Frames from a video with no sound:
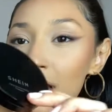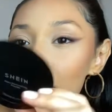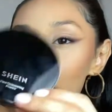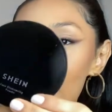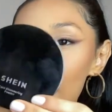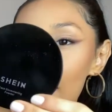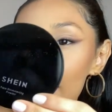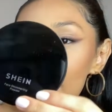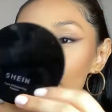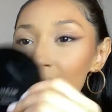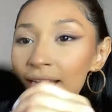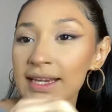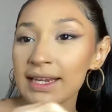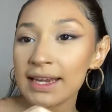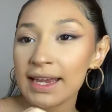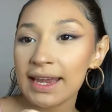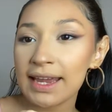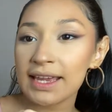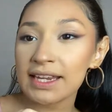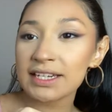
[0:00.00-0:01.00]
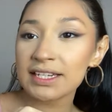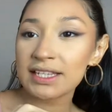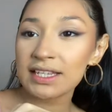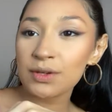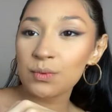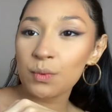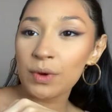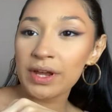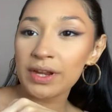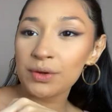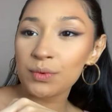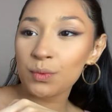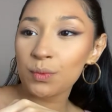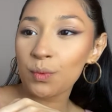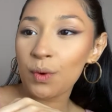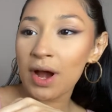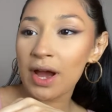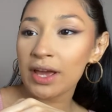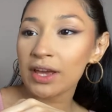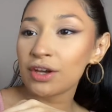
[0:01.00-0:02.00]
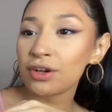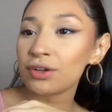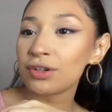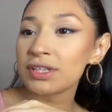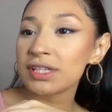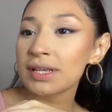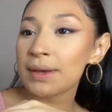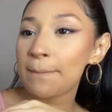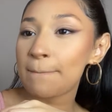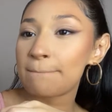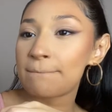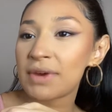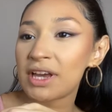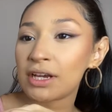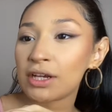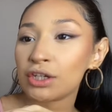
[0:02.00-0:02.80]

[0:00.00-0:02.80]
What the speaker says: Highlight and the Wet n Wild Mega